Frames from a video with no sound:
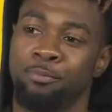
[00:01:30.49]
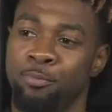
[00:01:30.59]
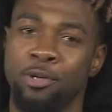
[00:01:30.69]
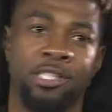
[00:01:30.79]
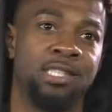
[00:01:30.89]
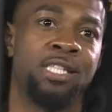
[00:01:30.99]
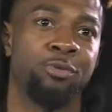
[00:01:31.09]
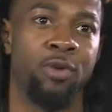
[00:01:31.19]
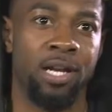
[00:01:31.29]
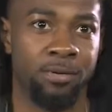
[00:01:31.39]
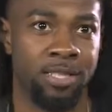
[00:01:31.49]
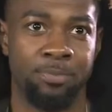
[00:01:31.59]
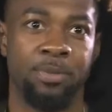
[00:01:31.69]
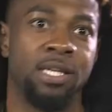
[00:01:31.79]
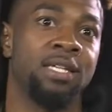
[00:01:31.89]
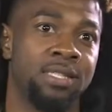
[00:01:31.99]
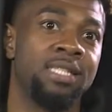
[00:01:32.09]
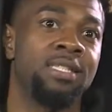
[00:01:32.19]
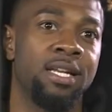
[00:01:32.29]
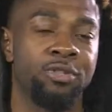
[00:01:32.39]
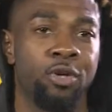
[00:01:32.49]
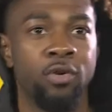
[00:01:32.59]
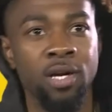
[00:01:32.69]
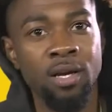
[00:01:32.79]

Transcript: pushing this record just because they said so.